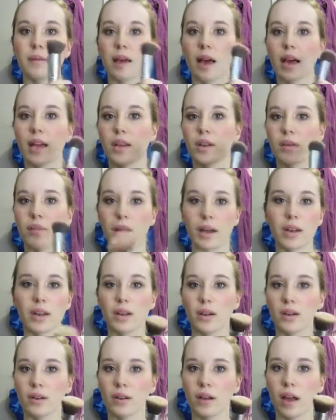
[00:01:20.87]
and no
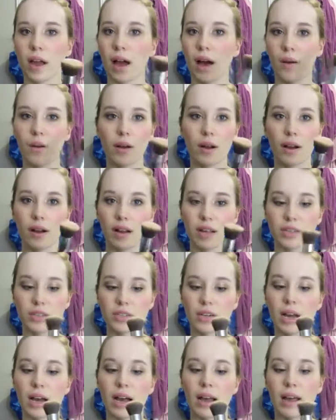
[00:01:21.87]
matter how hard I
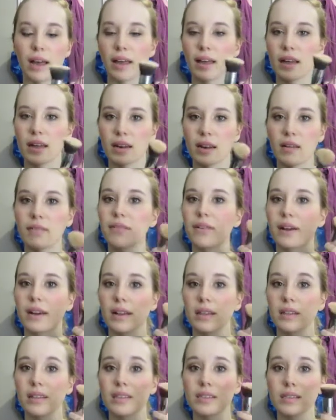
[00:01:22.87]
try, I can never
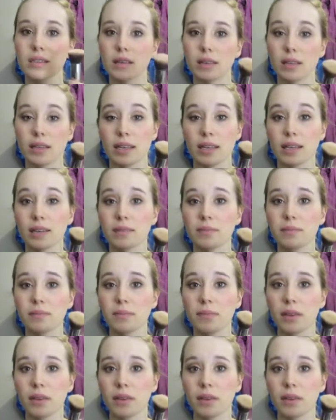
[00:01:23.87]
get this clean.